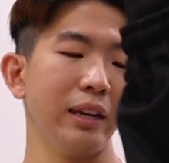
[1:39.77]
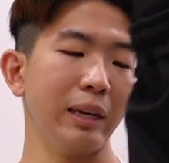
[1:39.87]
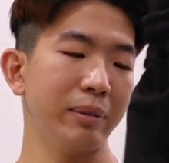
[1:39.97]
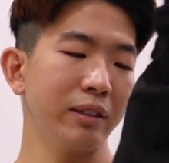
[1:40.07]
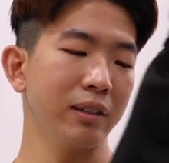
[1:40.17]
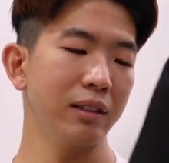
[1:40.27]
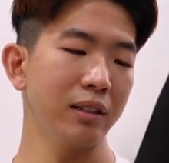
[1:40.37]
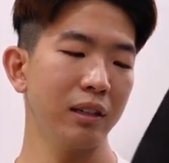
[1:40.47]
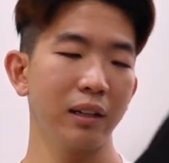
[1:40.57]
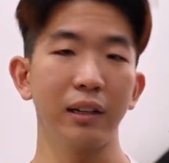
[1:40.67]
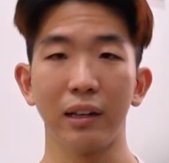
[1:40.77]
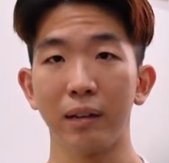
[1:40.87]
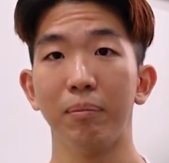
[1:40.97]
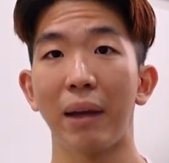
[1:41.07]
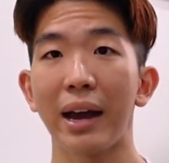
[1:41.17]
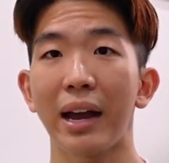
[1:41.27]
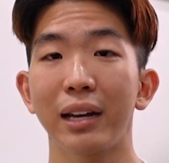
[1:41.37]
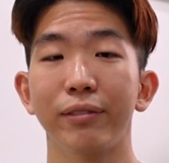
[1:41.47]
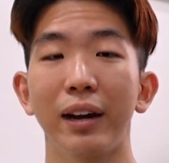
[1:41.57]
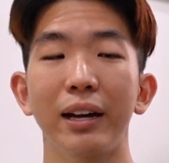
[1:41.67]
hipster, my
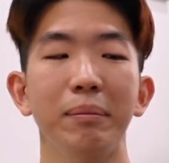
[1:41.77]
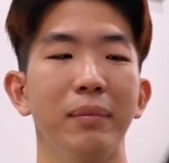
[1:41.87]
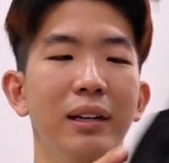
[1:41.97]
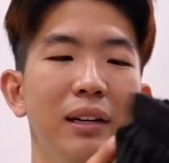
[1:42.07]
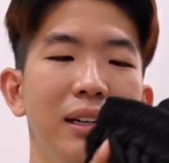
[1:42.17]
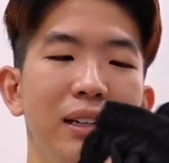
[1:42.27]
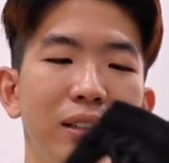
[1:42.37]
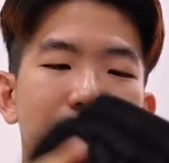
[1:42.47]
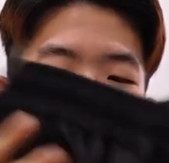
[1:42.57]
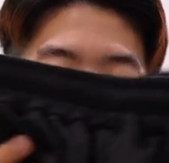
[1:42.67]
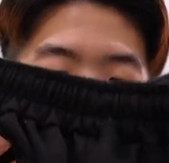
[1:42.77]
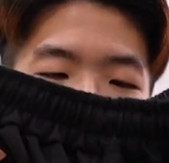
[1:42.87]
kind of vibe. So this